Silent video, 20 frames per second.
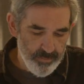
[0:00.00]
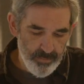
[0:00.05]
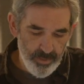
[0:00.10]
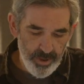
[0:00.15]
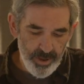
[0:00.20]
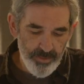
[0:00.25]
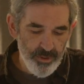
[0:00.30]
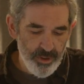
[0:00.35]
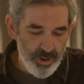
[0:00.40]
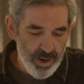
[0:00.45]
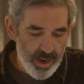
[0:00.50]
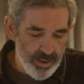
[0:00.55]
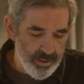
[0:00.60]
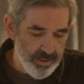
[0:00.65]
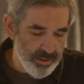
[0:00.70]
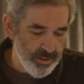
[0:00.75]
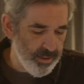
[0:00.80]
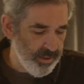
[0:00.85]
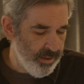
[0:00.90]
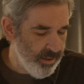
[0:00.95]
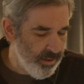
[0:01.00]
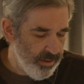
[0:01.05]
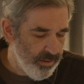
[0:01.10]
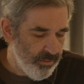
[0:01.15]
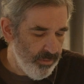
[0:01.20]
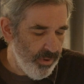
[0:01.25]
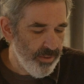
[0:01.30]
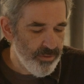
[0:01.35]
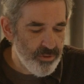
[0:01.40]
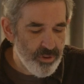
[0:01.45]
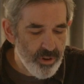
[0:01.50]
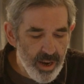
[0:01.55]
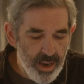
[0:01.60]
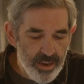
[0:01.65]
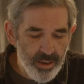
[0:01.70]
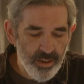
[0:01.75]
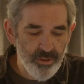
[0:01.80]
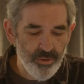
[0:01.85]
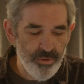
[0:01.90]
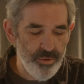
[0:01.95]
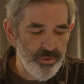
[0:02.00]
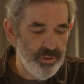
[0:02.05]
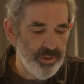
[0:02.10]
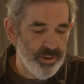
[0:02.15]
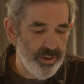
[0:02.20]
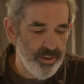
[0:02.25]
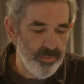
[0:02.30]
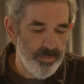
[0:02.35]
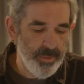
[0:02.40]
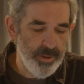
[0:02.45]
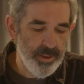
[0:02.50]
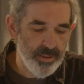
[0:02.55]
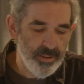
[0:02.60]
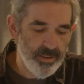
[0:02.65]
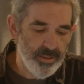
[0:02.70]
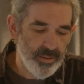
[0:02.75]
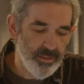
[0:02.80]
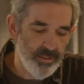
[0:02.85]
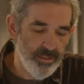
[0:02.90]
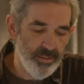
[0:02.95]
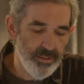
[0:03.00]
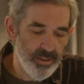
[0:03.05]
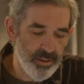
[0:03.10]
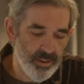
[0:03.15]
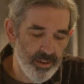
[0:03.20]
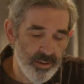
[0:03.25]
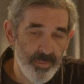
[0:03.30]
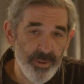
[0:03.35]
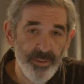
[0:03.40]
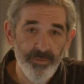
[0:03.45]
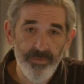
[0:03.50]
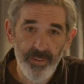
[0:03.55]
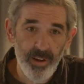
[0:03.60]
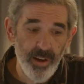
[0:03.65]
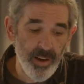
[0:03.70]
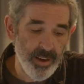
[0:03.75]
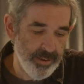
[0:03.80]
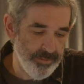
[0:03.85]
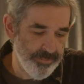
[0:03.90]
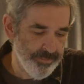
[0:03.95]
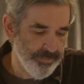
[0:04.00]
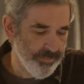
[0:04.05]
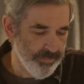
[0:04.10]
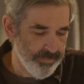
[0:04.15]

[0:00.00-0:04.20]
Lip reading: we have tried and true therapies. You're going to be fine.